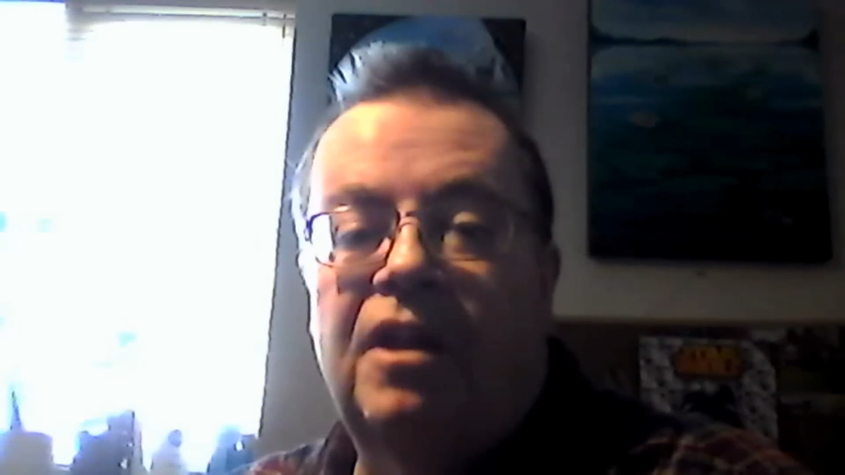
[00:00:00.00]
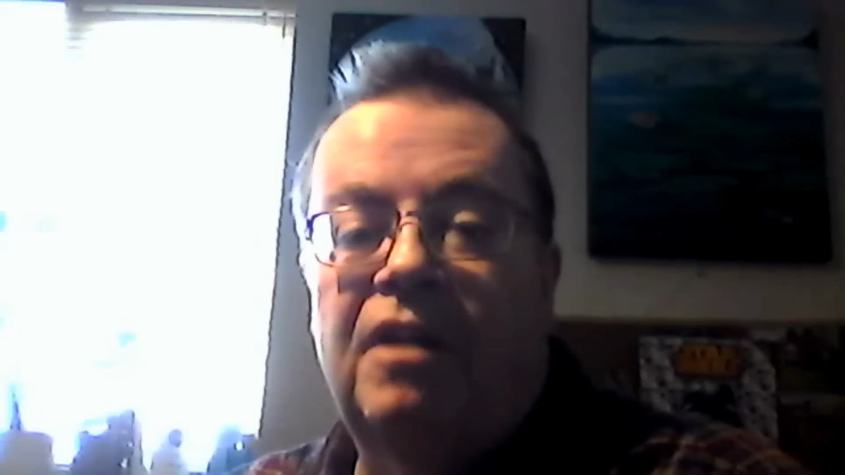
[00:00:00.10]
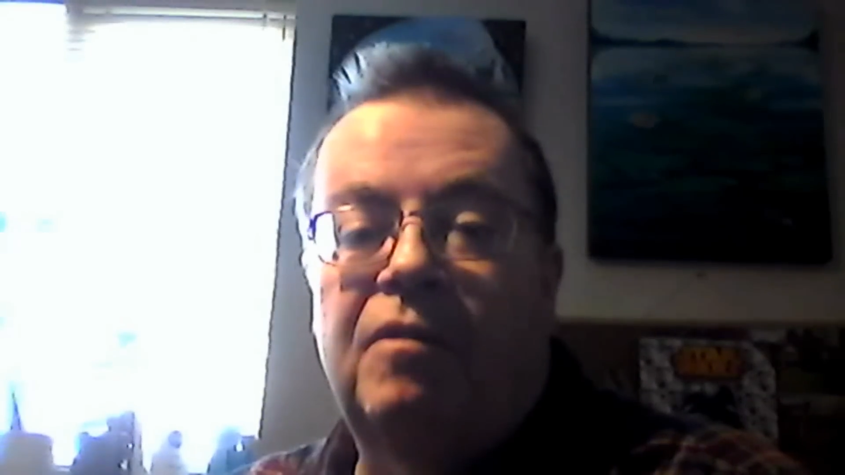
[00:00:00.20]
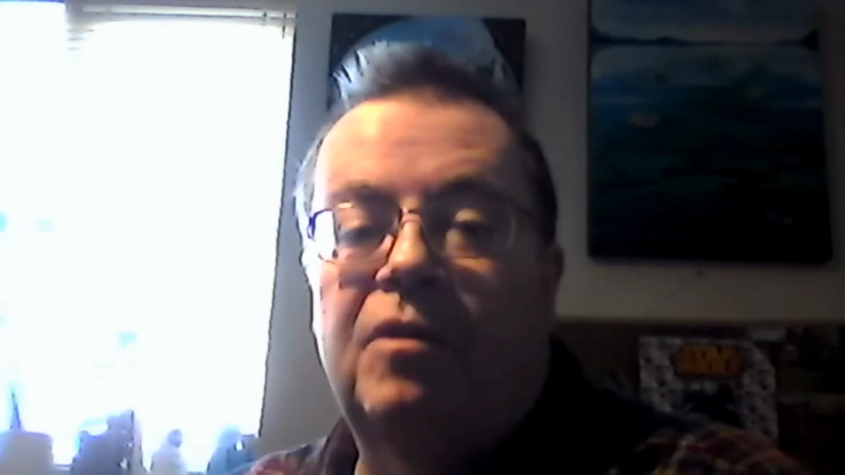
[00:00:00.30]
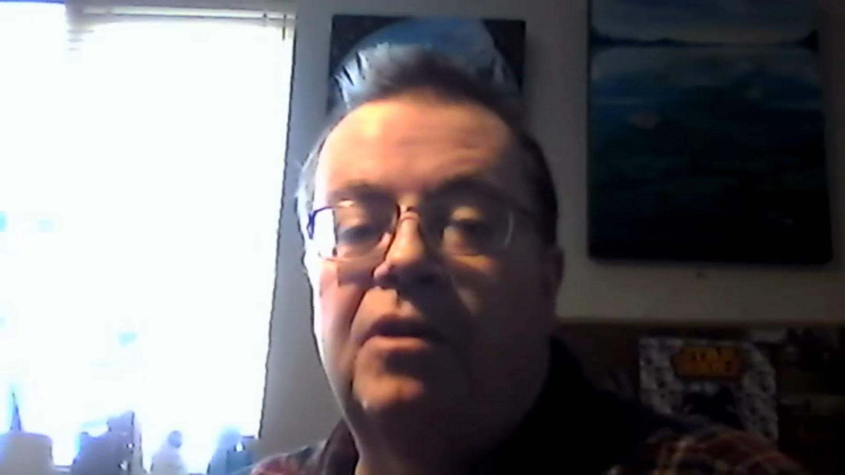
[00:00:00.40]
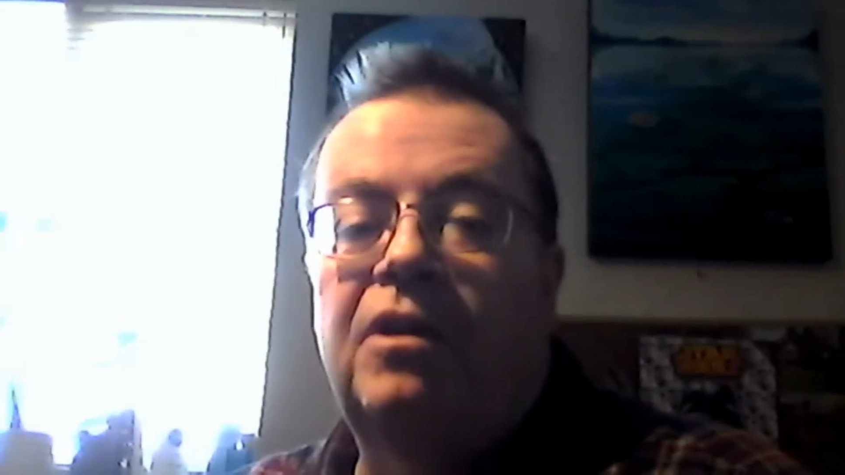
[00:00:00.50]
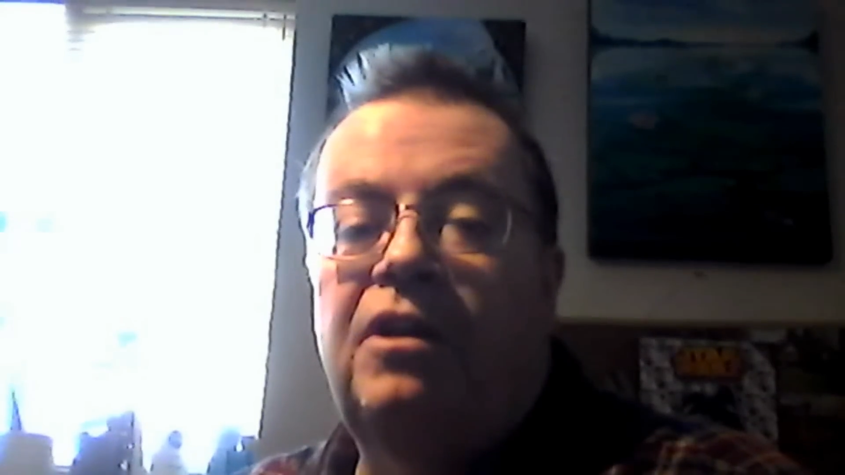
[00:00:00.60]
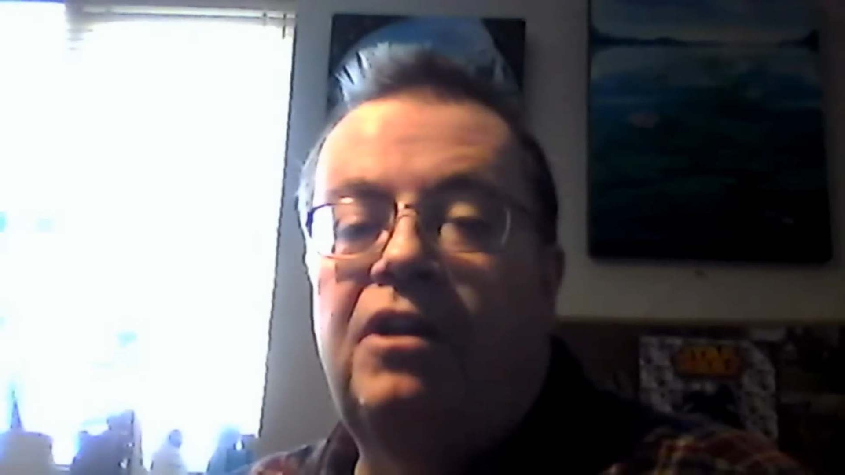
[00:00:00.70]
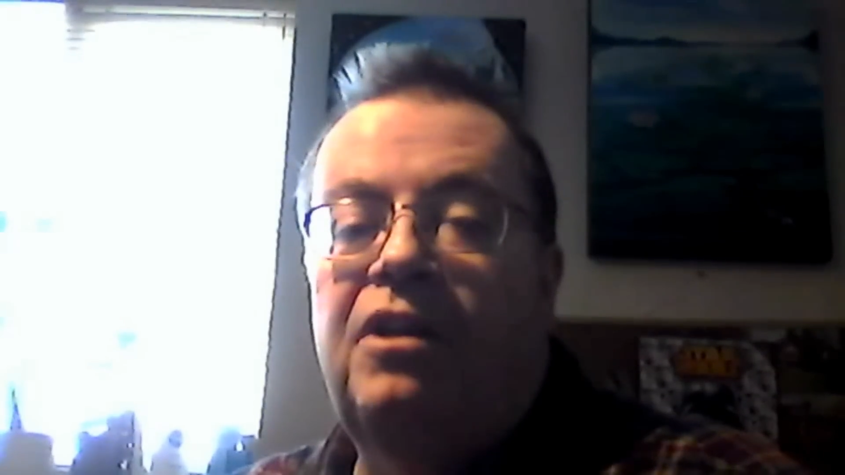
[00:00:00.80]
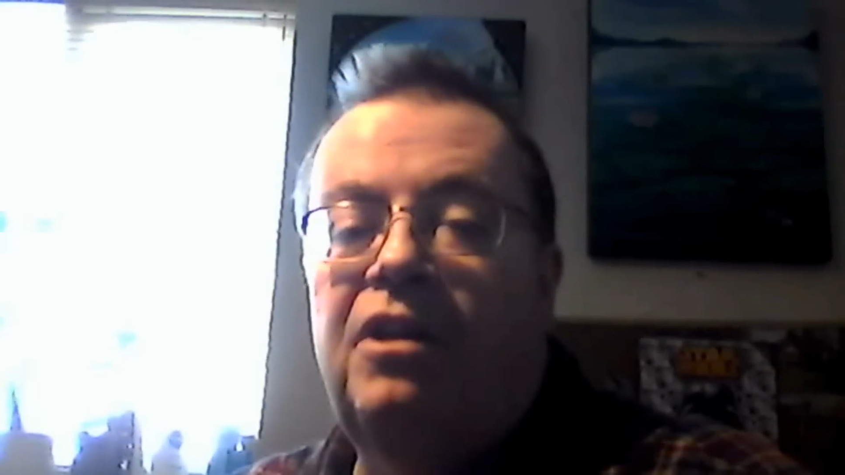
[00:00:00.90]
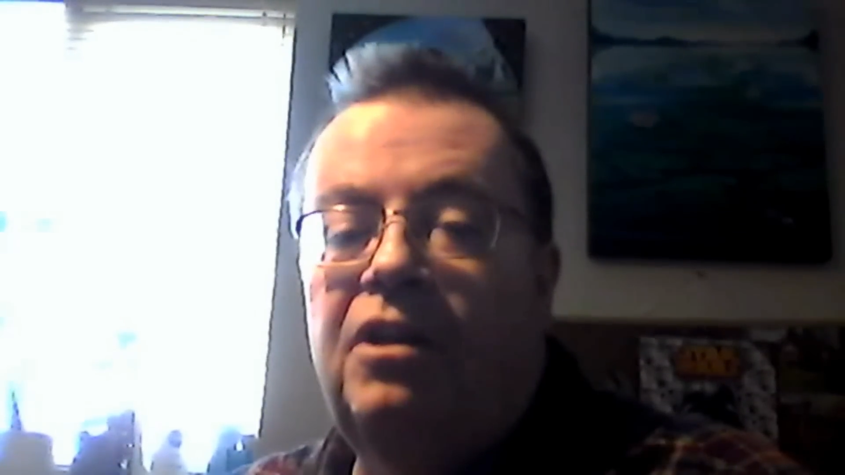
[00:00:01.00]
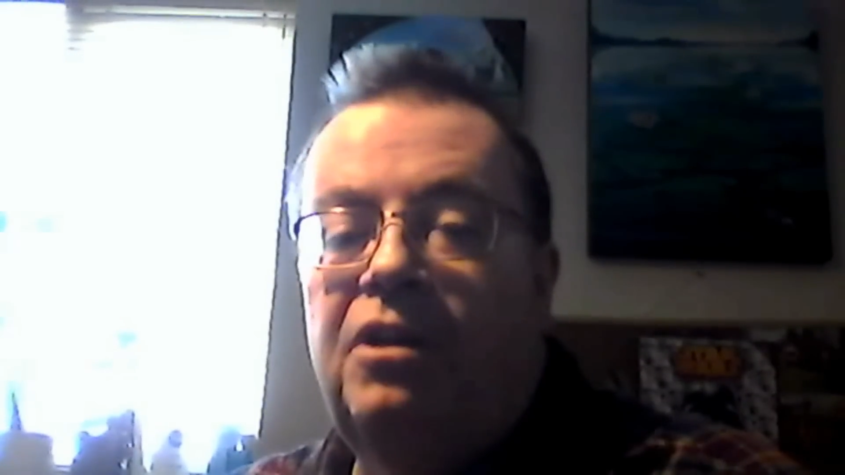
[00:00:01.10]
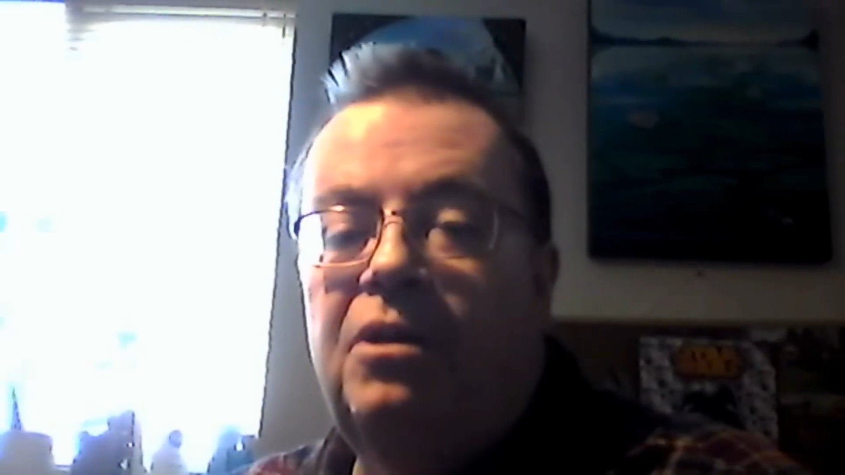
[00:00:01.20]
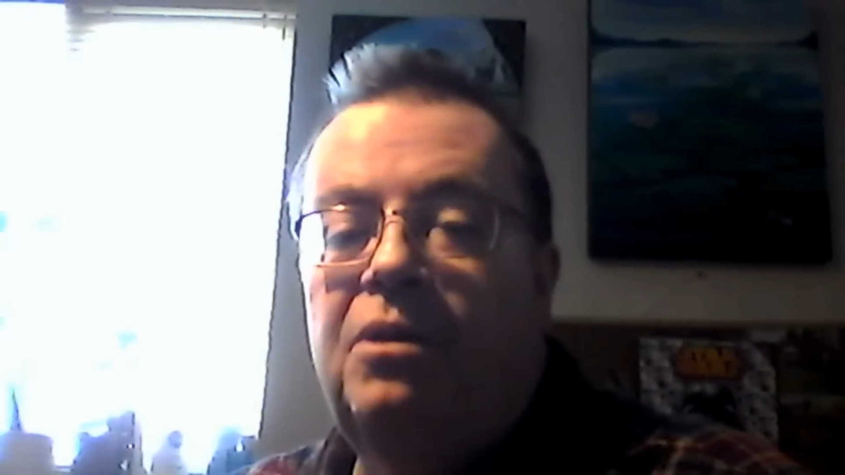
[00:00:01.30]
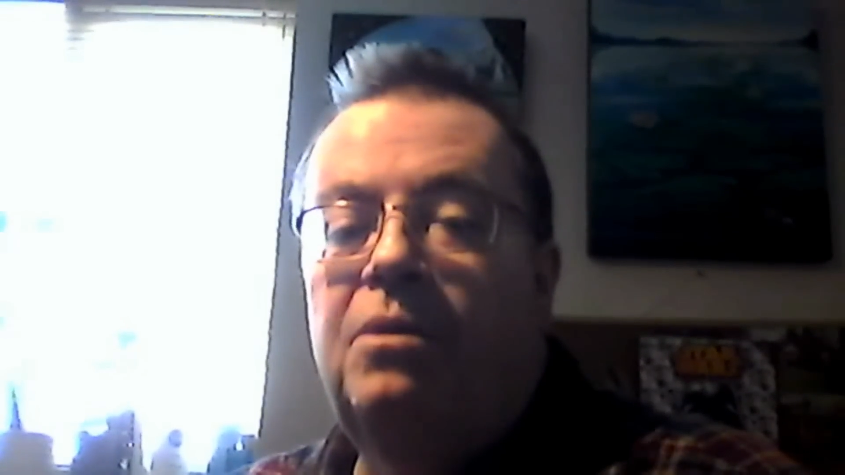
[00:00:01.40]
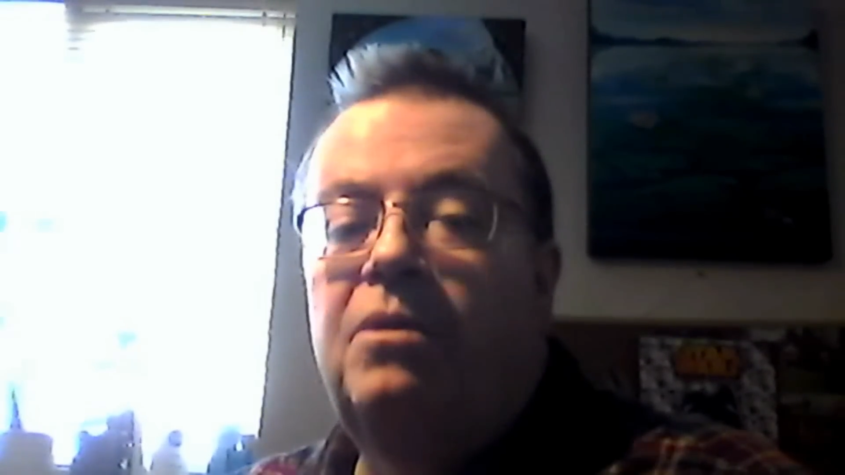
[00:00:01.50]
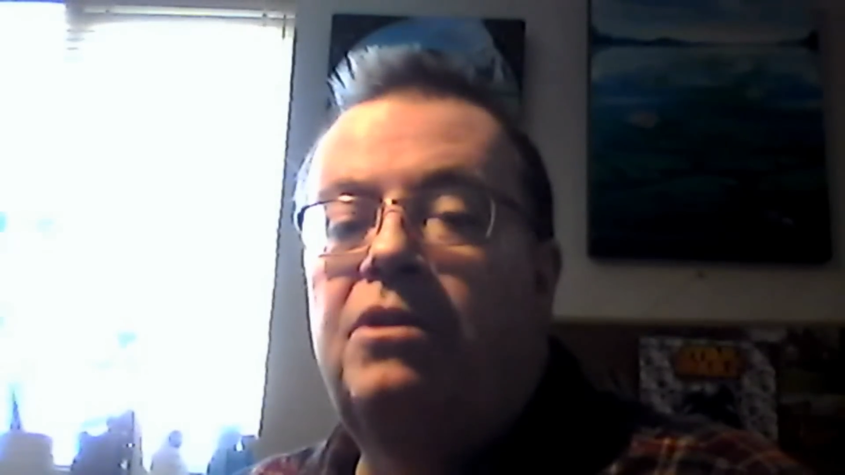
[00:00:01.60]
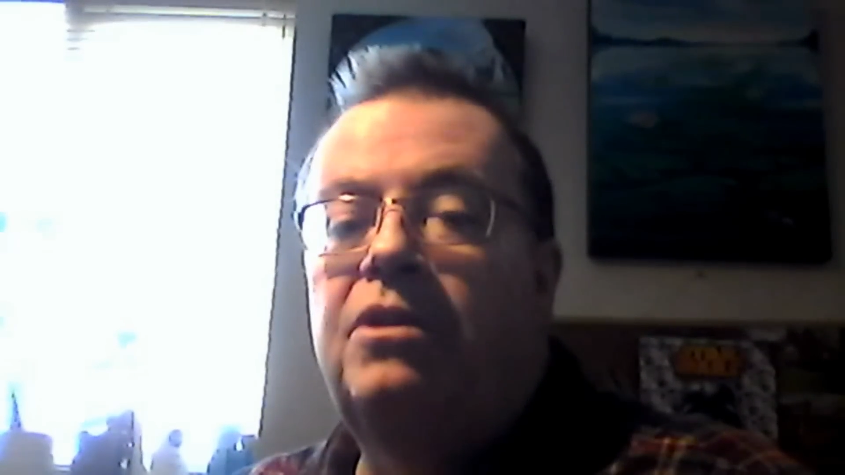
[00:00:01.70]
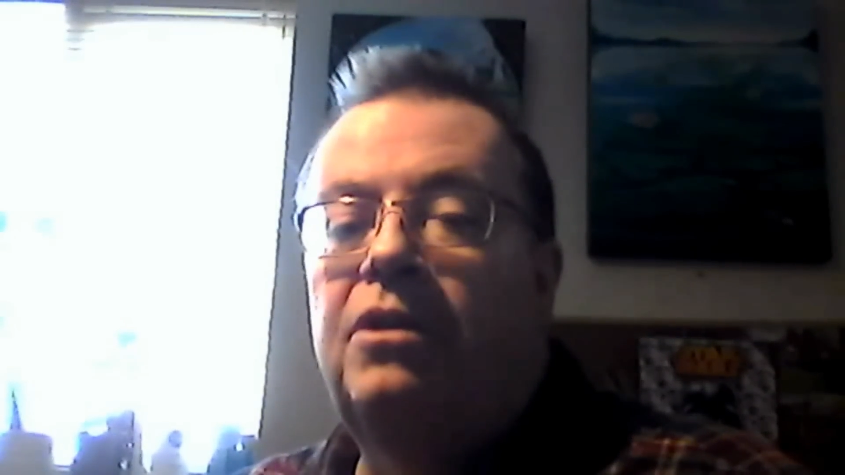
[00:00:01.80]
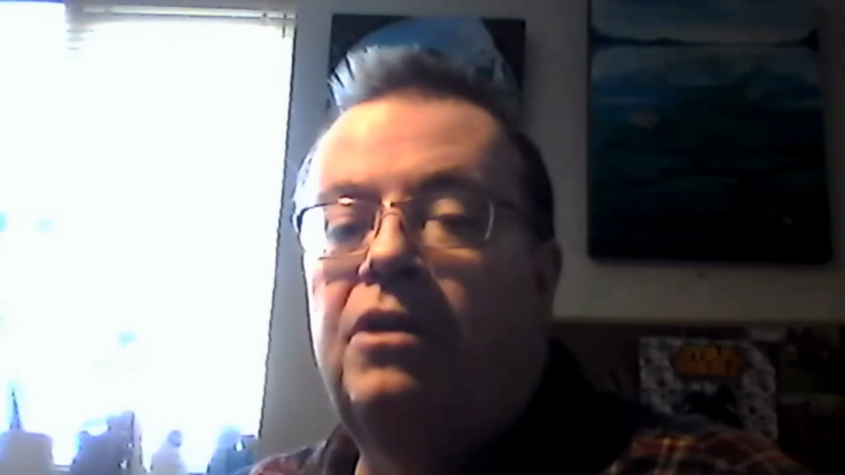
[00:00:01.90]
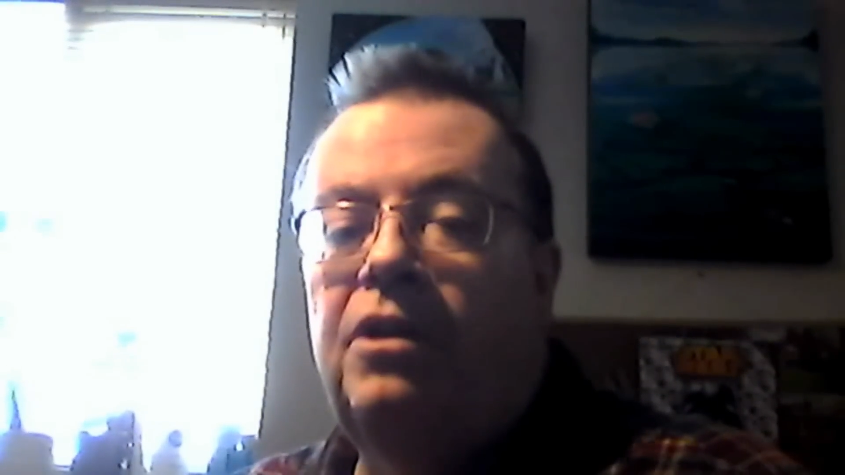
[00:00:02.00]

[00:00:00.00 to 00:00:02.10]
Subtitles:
They've got a huge